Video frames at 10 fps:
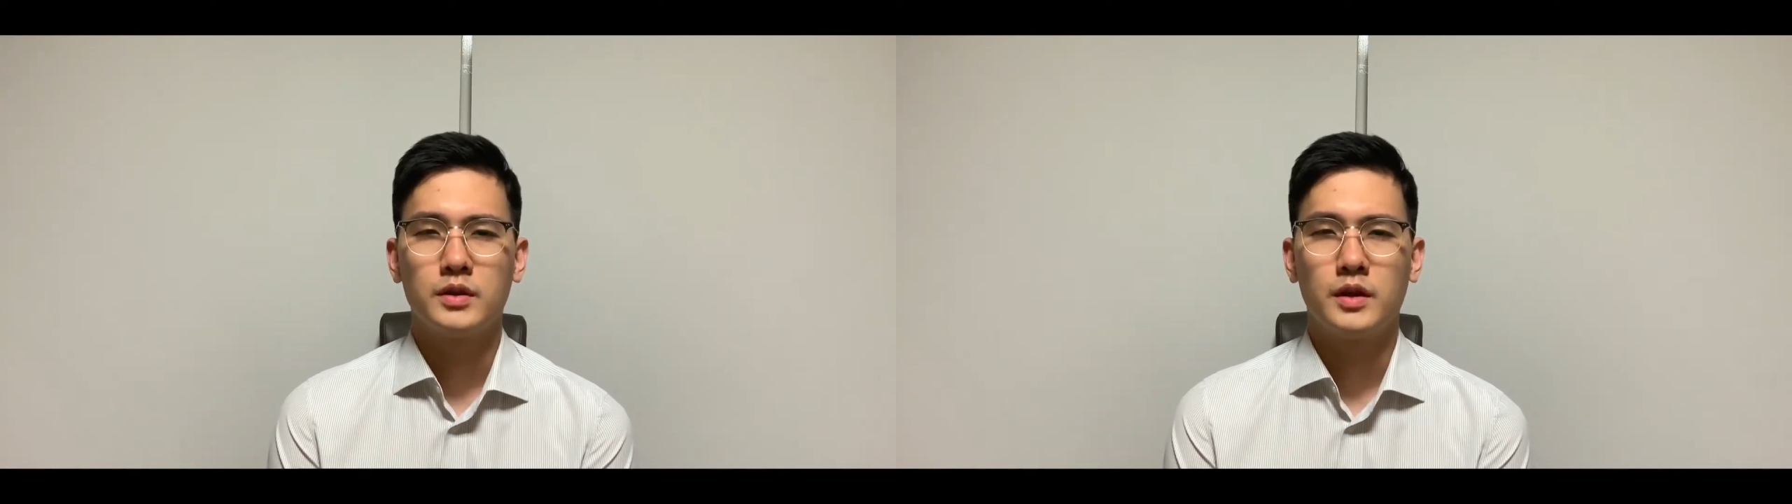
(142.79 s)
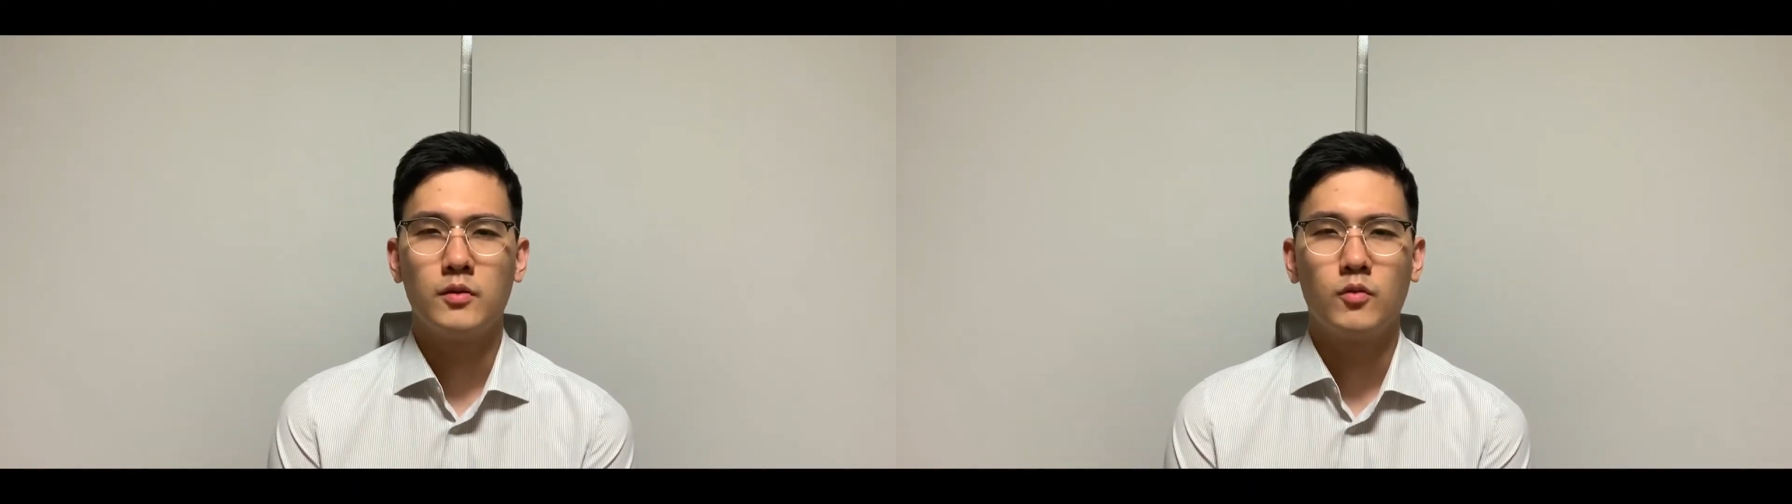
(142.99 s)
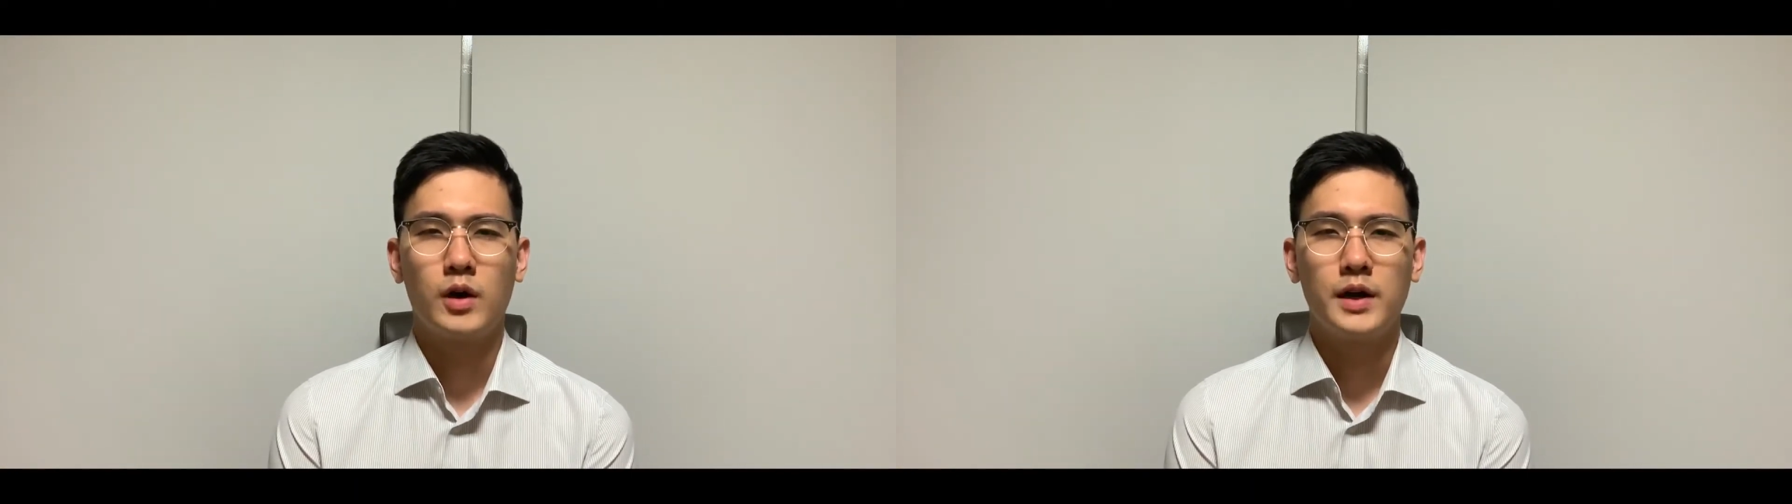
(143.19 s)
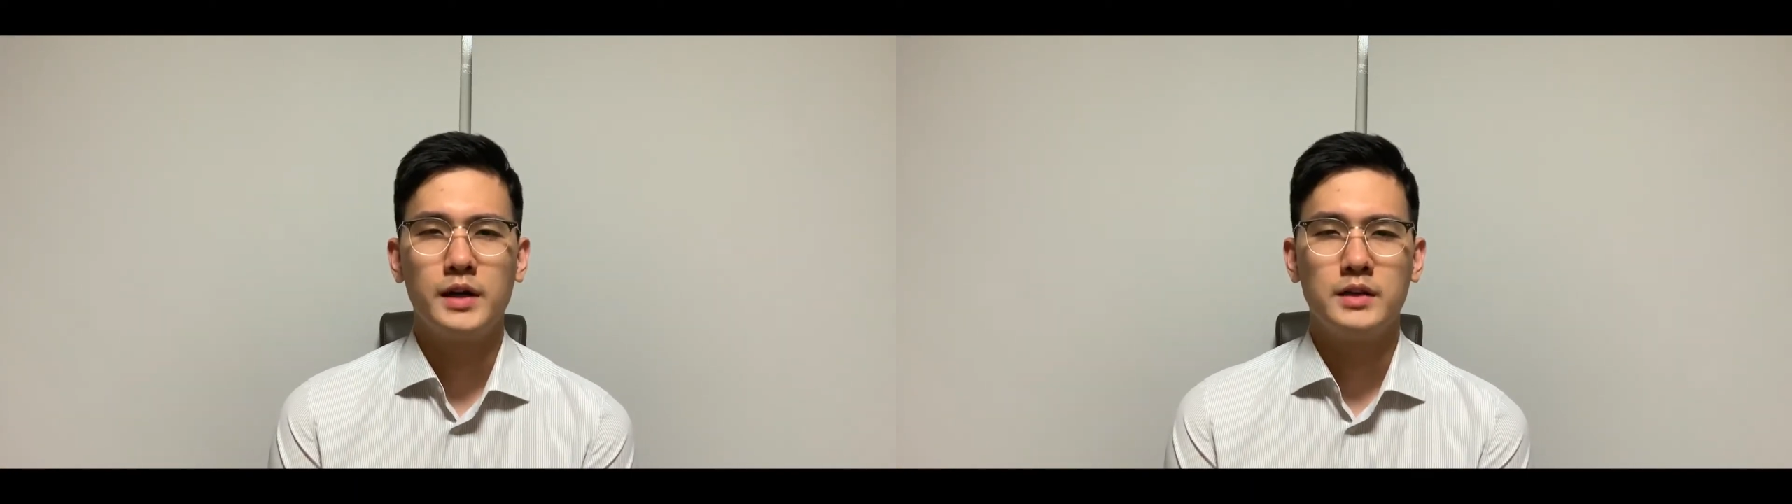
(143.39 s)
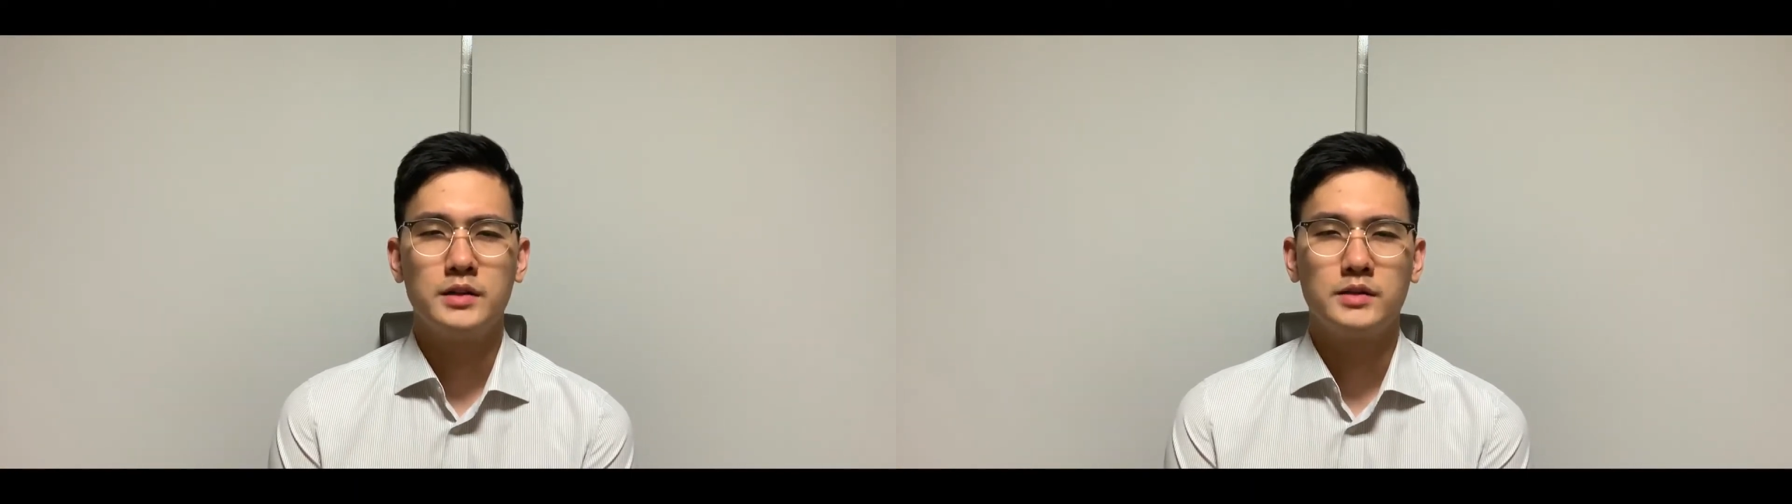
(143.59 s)
and why
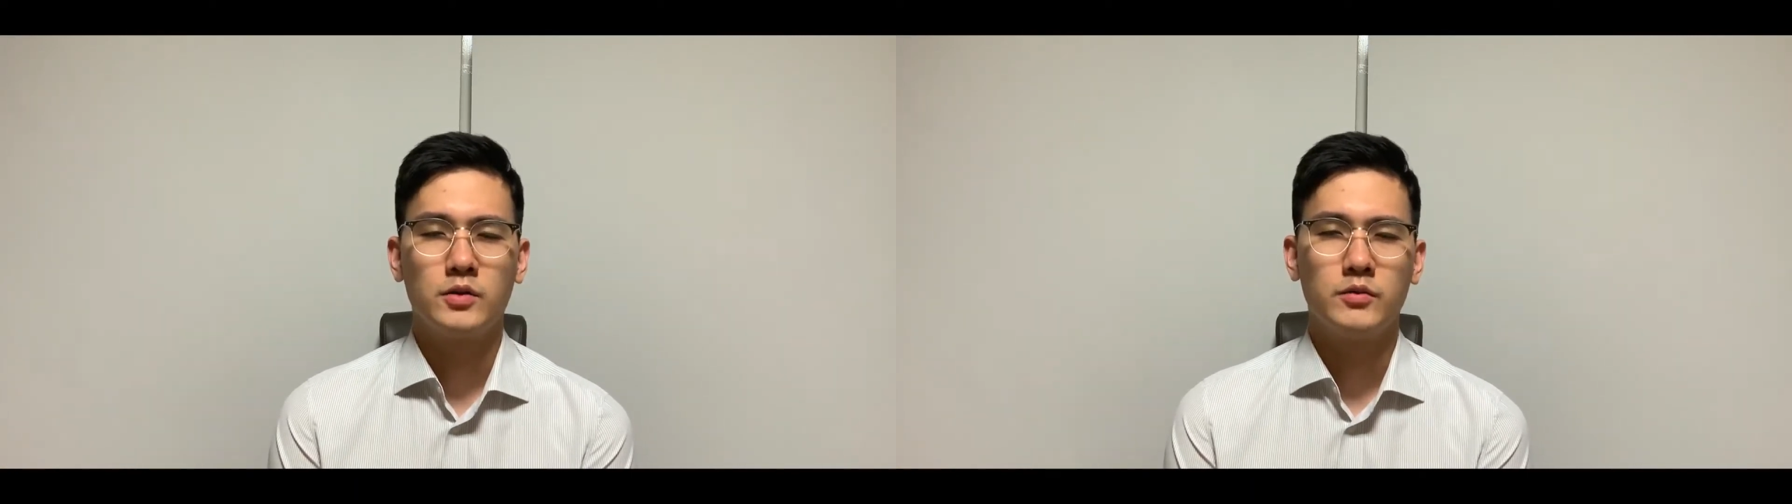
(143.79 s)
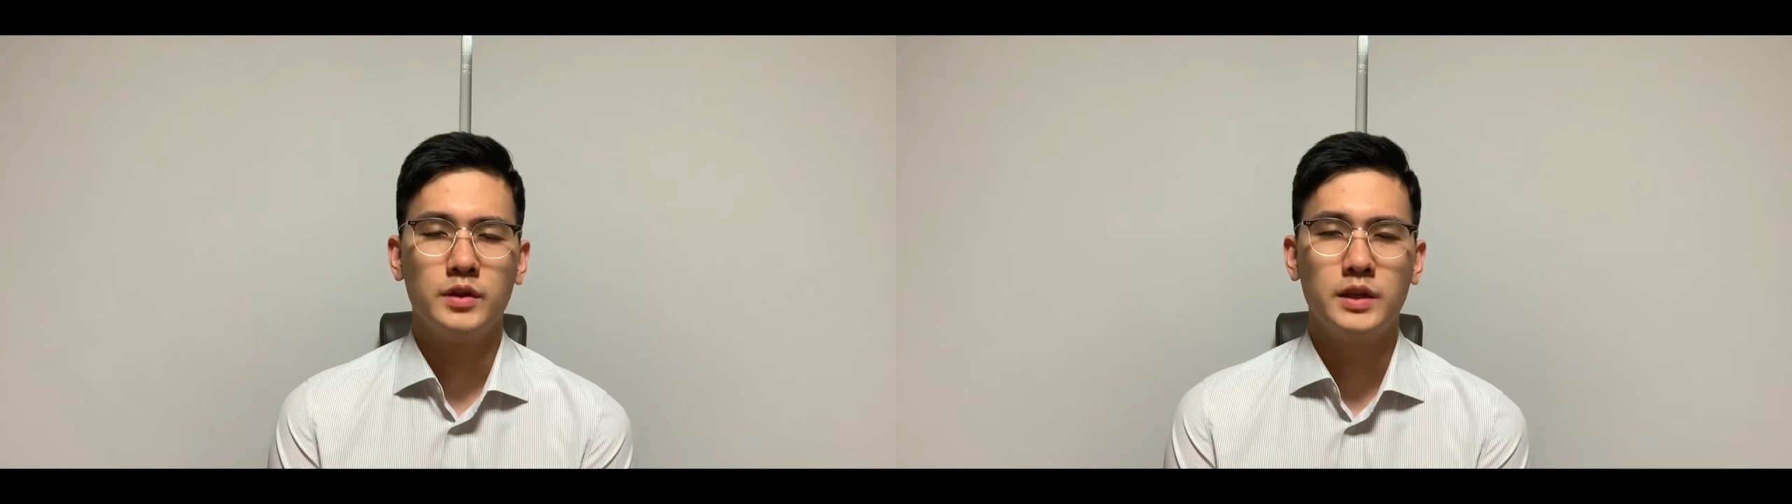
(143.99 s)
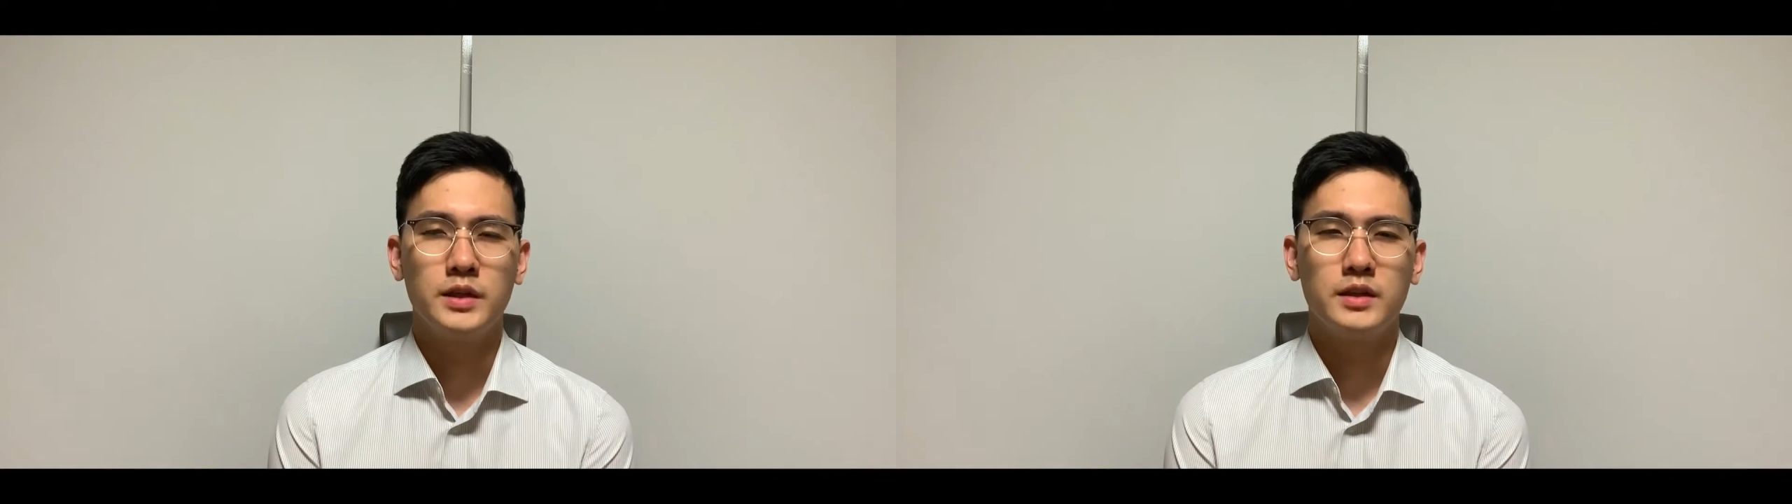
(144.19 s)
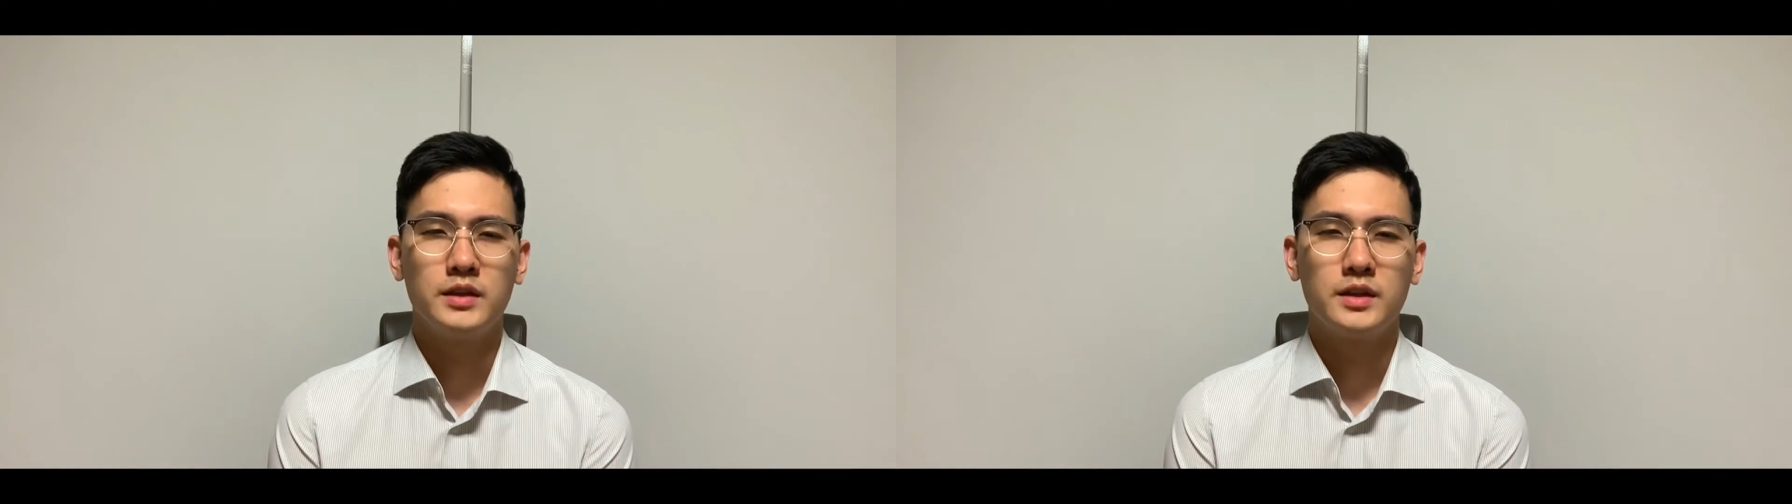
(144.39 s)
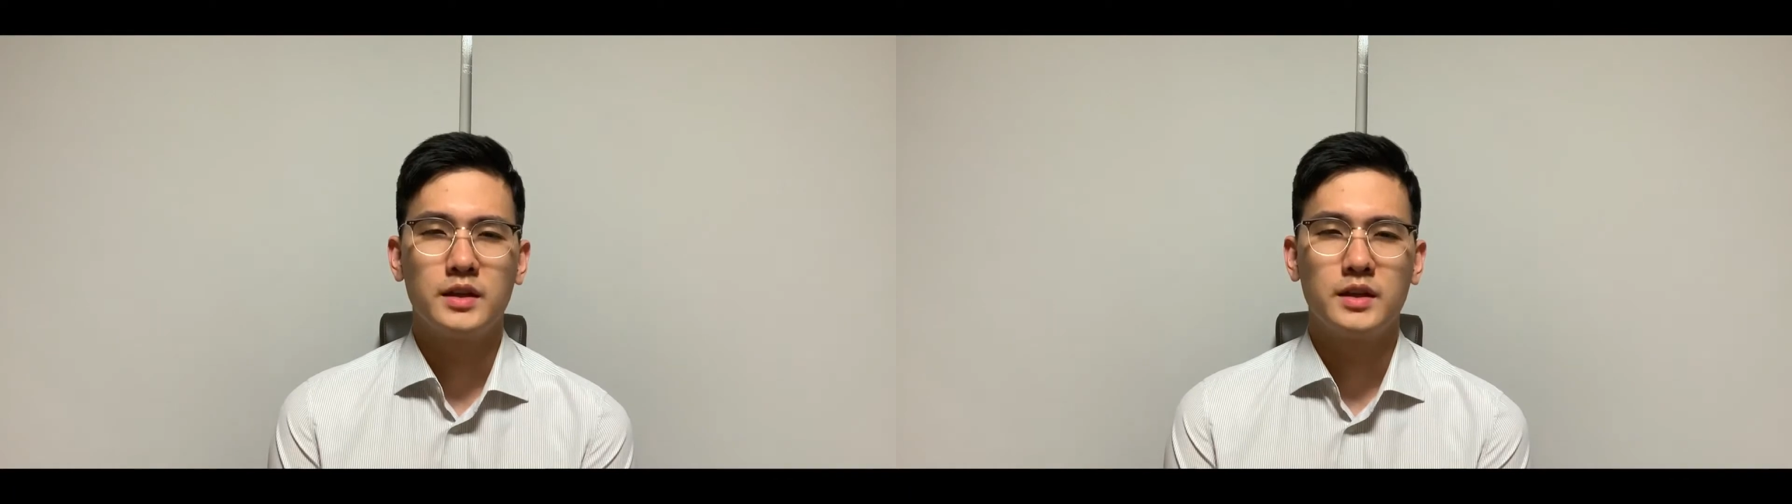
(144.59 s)
it's so needed